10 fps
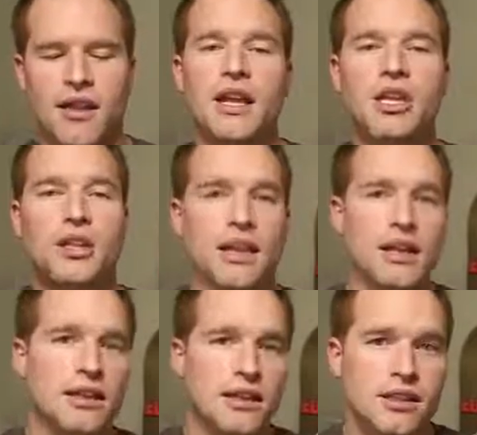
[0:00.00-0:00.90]
Then you
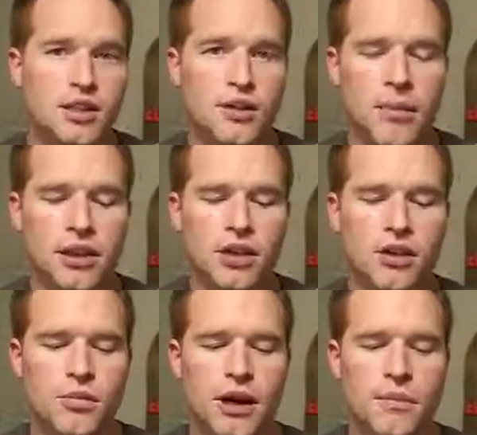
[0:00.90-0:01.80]
can scramble the
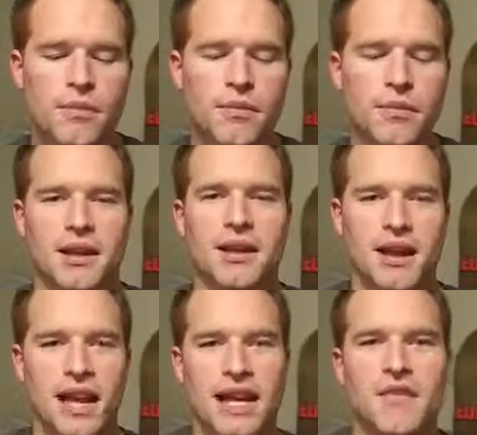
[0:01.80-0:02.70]
cube up
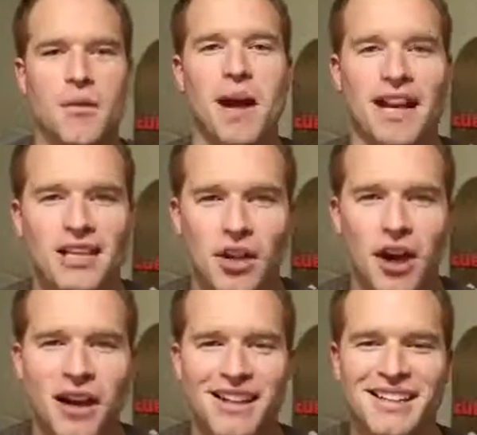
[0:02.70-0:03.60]
and give it back to
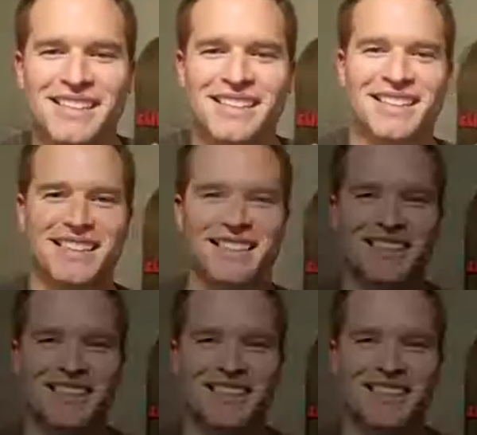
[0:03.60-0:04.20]
your audience.